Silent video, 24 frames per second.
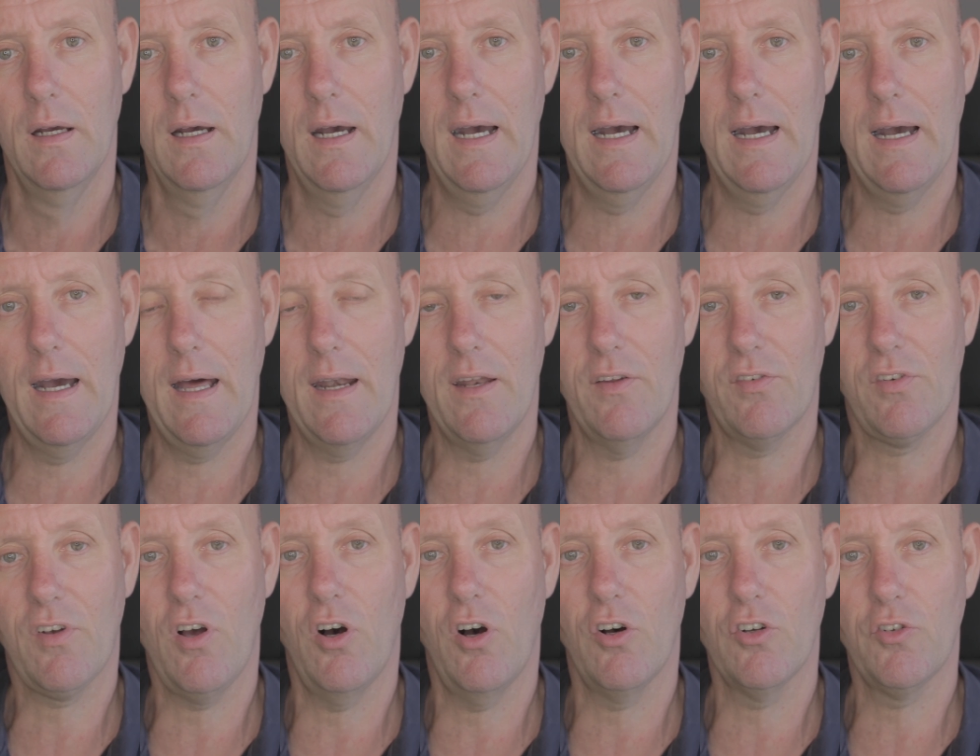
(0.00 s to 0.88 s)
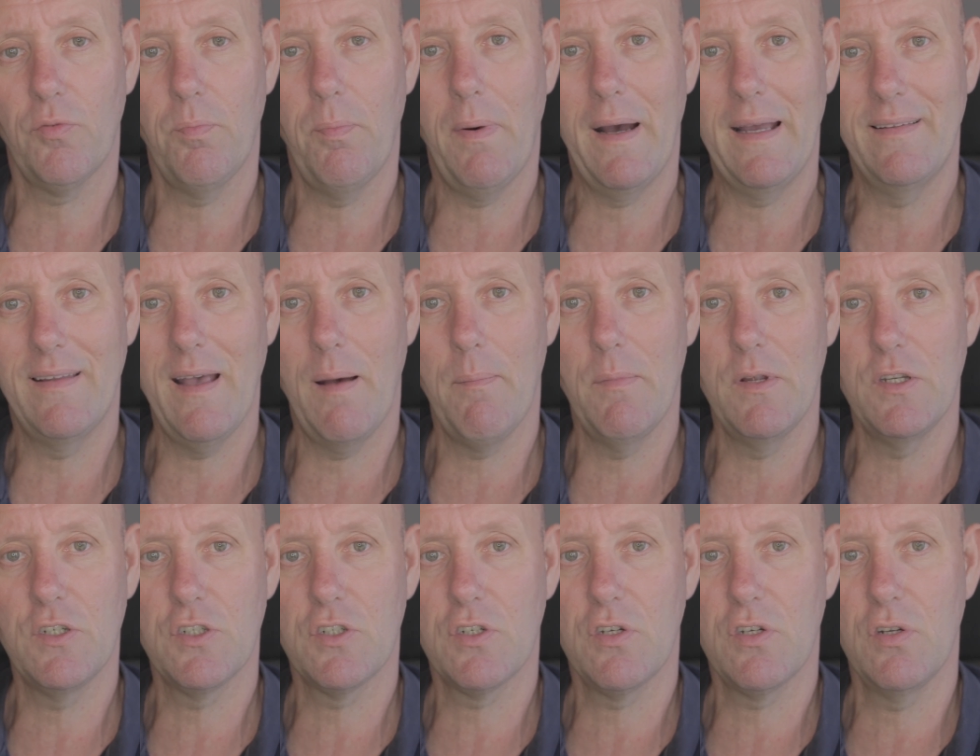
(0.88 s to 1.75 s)
uh, and it's caused by
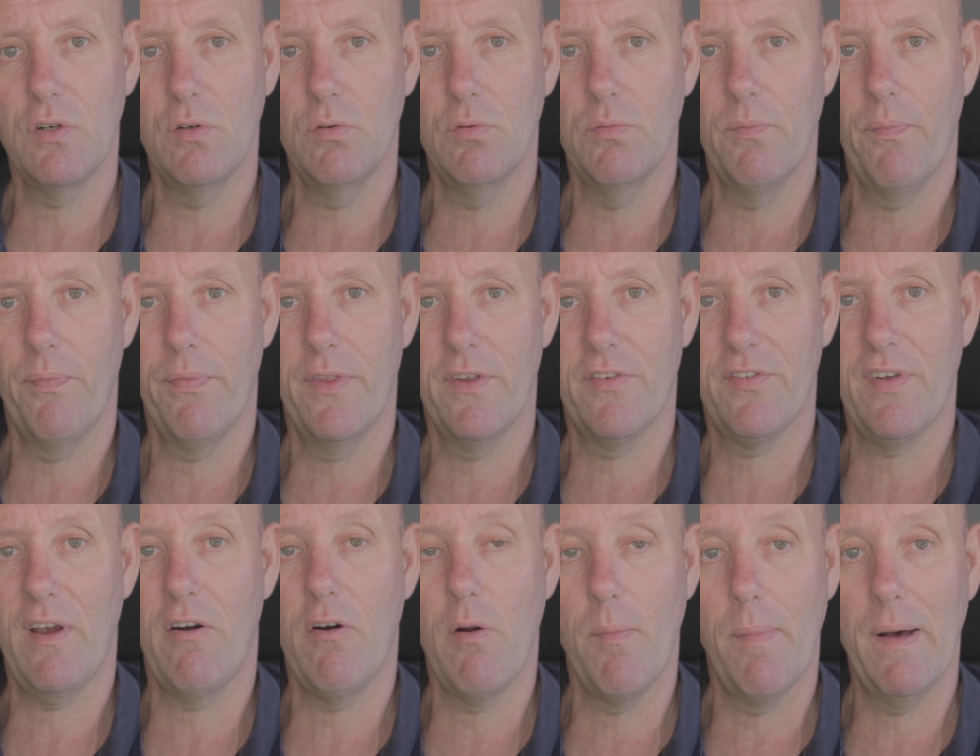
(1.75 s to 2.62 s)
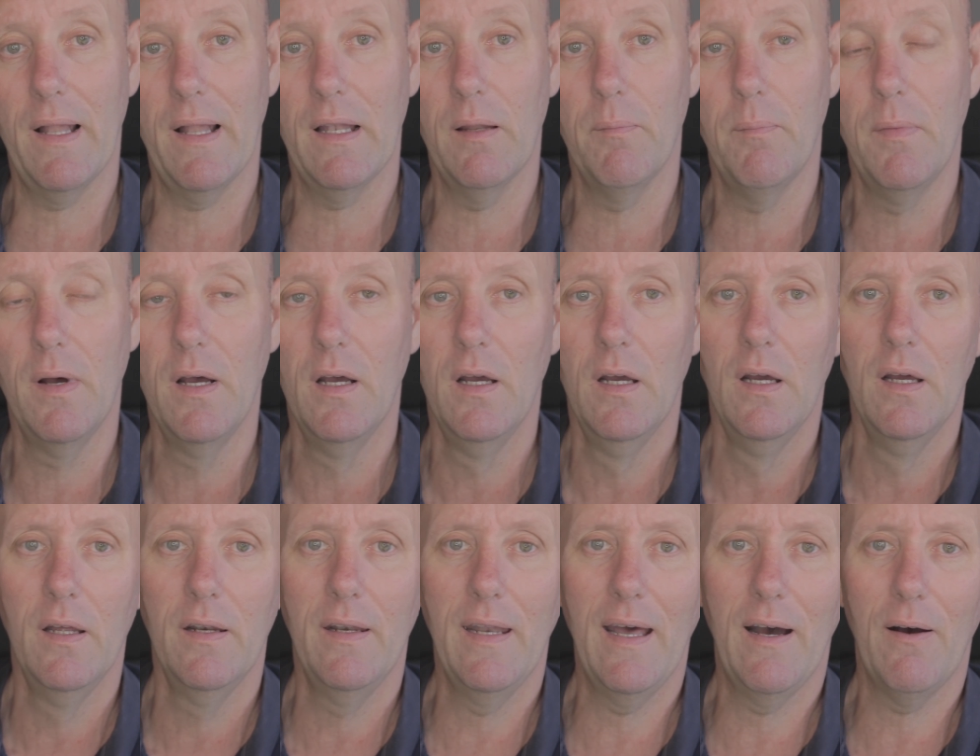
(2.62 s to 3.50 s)
damage to the cerebellum.
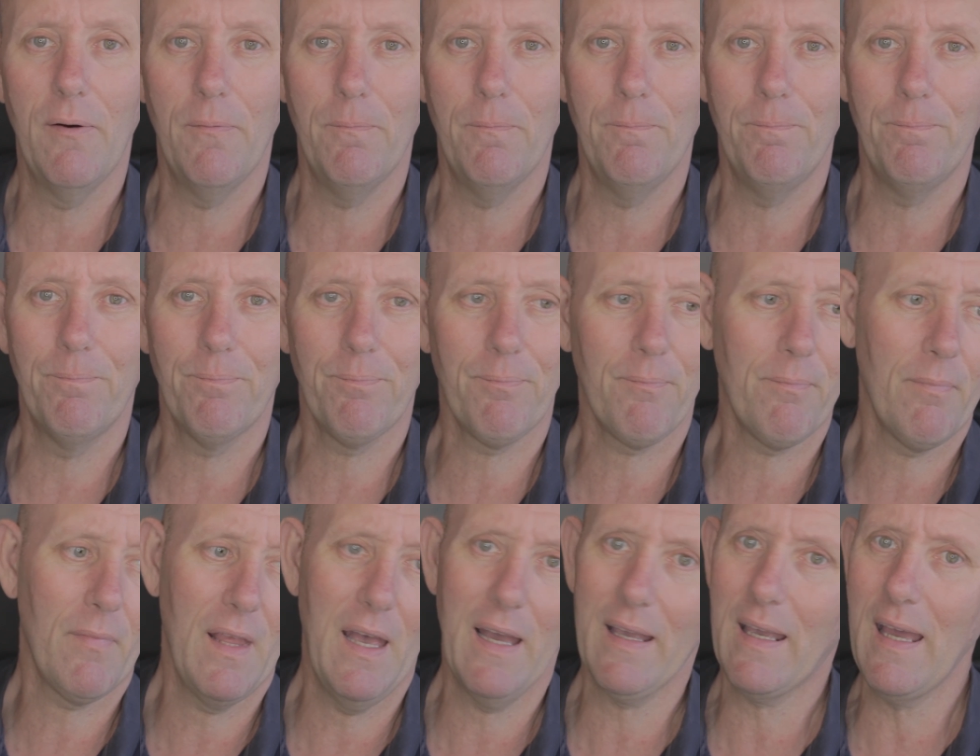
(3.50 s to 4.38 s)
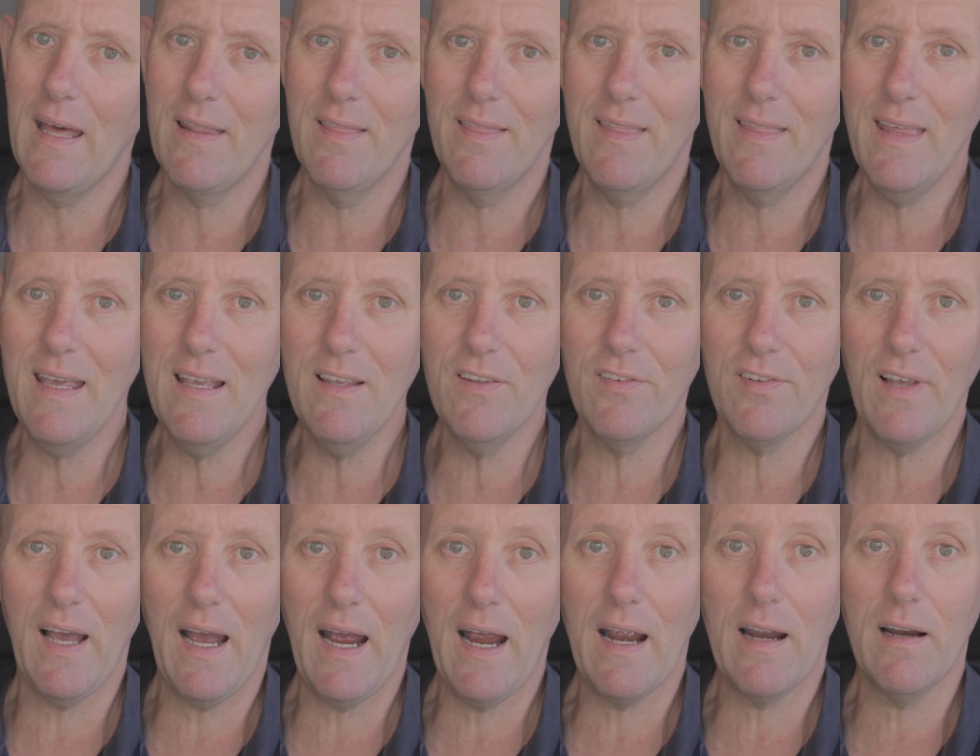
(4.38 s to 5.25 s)
Now, again, these
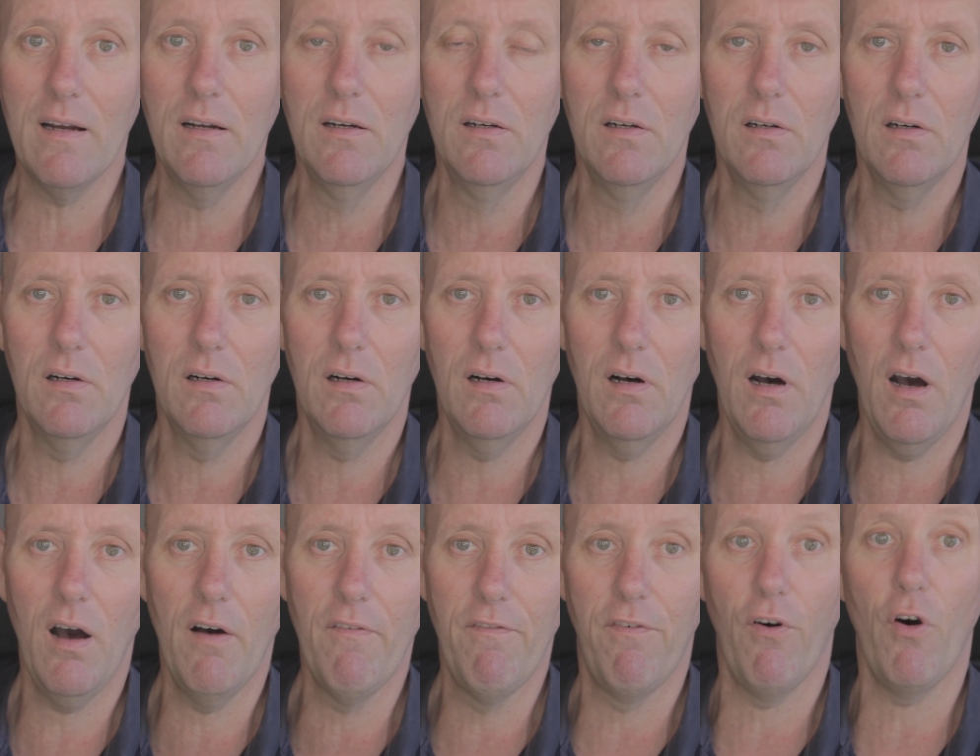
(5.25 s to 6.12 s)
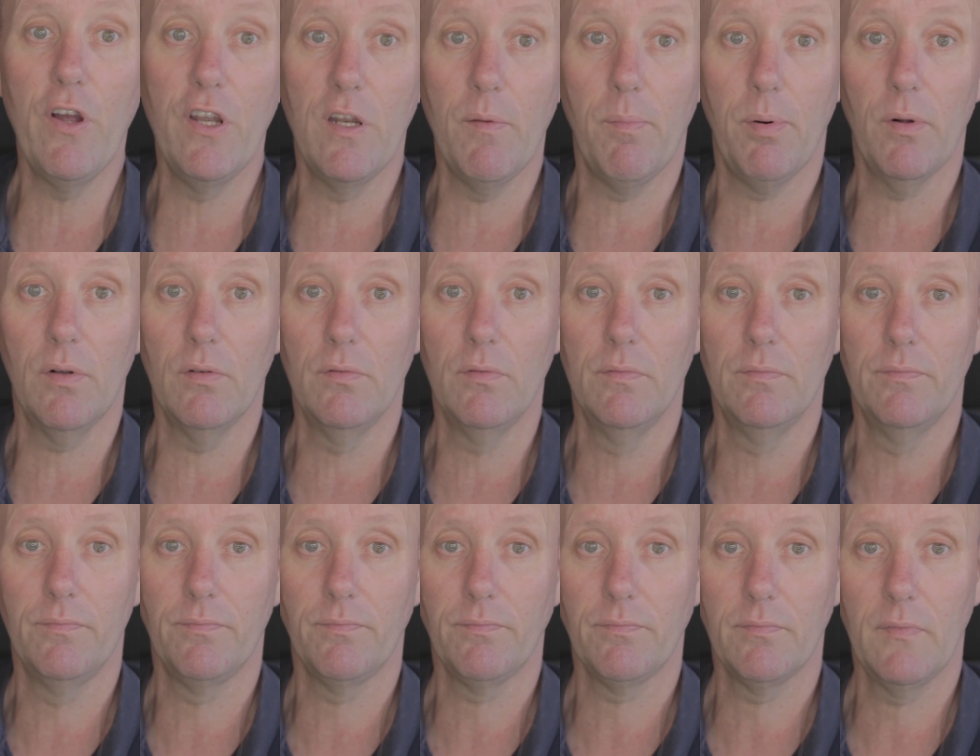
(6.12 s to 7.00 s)
are avoidable
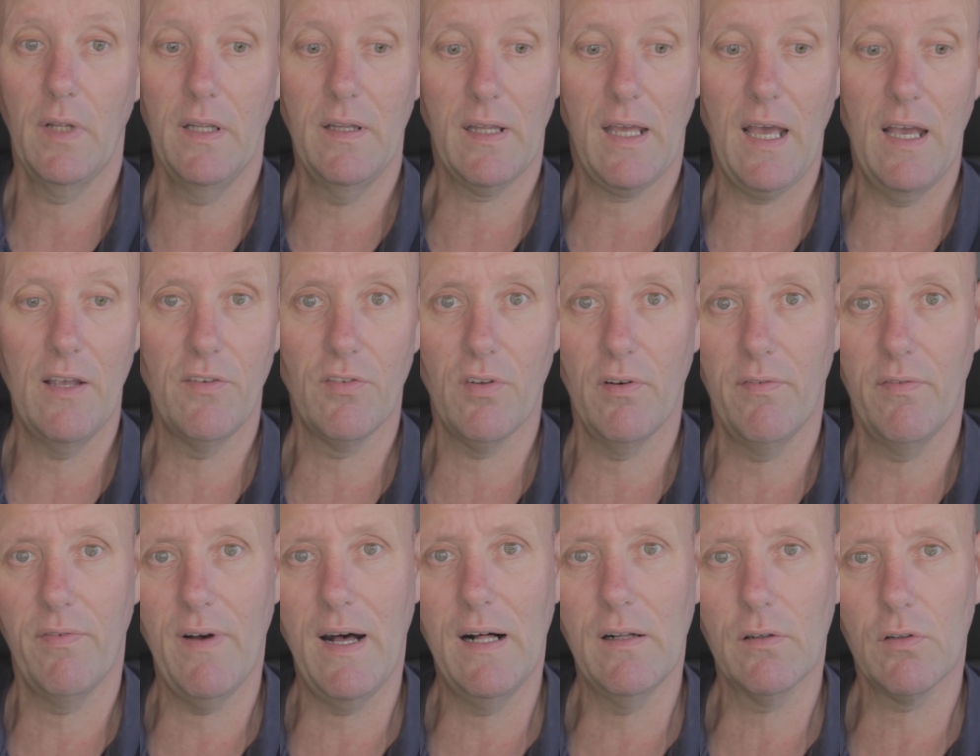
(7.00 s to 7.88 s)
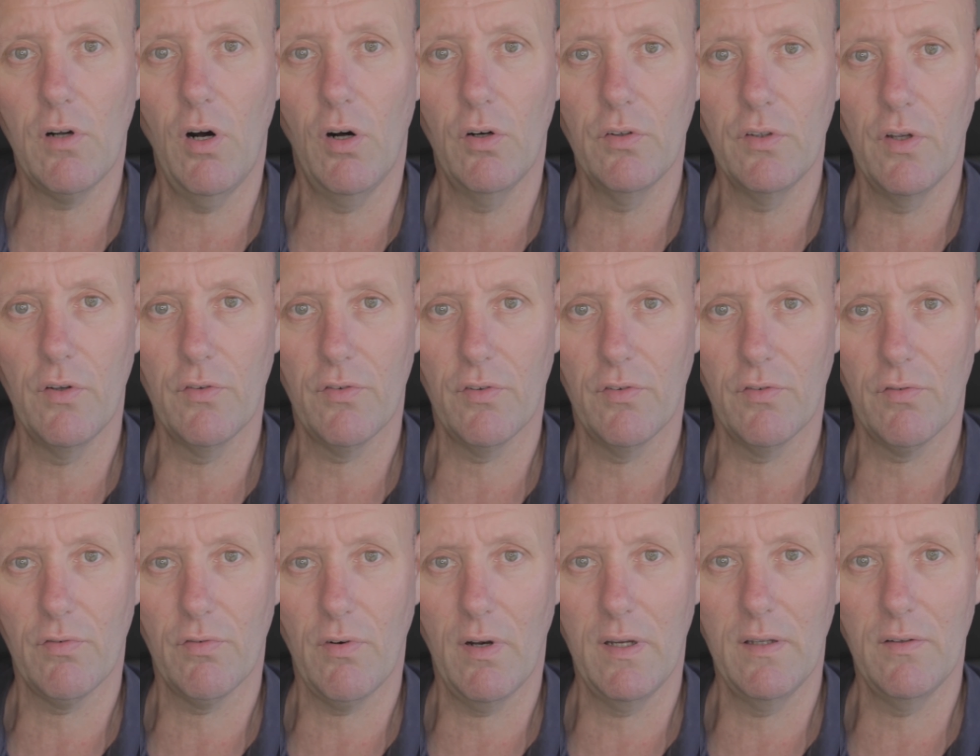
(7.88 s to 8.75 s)
in the case of alcohol
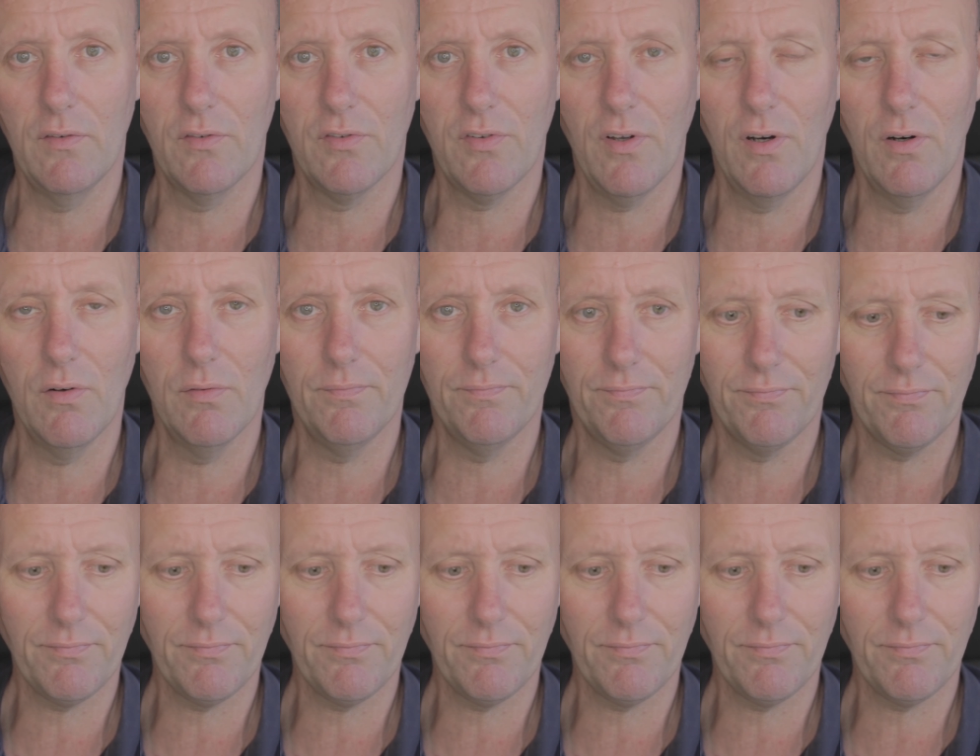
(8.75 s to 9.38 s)
users, right? So